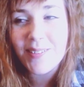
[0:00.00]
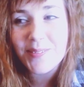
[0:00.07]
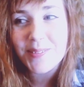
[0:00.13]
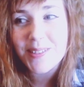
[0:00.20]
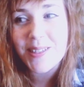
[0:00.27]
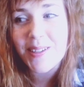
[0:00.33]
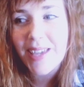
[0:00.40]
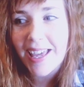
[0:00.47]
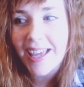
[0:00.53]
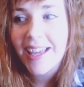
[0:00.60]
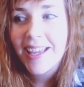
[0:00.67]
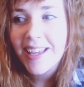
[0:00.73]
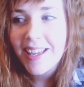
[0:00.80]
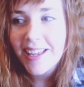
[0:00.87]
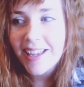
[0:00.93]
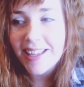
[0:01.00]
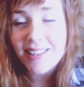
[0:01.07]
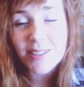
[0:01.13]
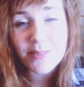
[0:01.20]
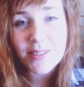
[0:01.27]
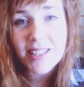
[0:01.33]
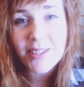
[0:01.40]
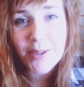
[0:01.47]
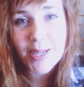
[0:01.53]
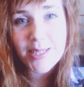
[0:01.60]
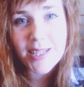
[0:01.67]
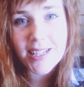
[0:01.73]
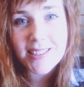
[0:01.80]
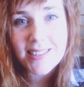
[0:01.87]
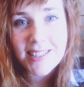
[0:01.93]
So yeah, it's a really great
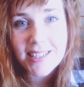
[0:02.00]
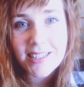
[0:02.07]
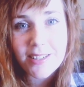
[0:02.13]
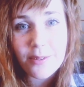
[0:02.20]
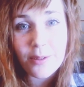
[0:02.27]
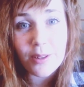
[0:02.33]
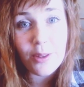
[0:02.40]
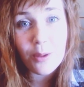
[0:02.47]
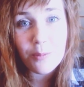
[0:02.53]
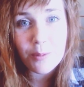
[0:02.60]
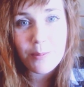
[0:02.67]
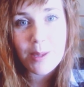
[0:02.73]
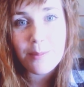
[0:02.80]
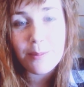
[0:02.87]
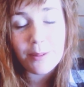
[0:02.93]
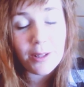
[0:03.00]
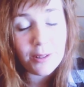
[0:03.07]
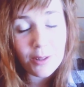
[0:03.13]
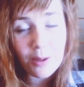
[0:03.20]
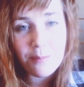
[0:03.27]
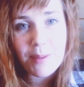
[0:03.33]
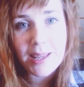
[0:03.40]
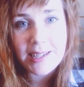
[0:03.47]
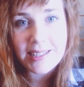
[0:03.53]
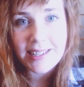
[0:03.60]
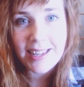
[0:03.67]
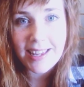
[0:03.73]
chance to get to know a lot more people a lot better,